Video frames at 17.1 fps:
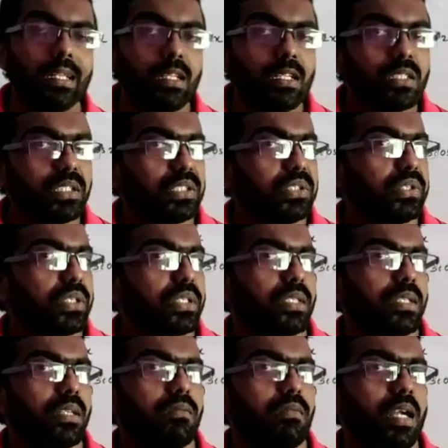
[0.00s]
In this
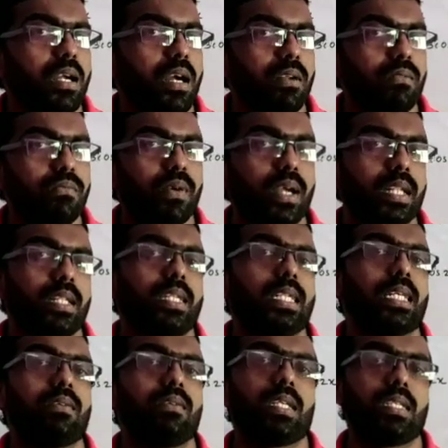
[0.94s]
situation we can't find the
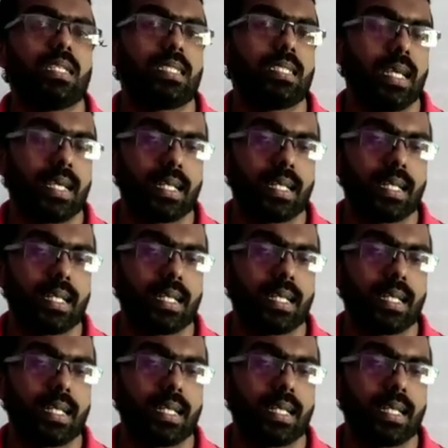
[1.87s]
derivative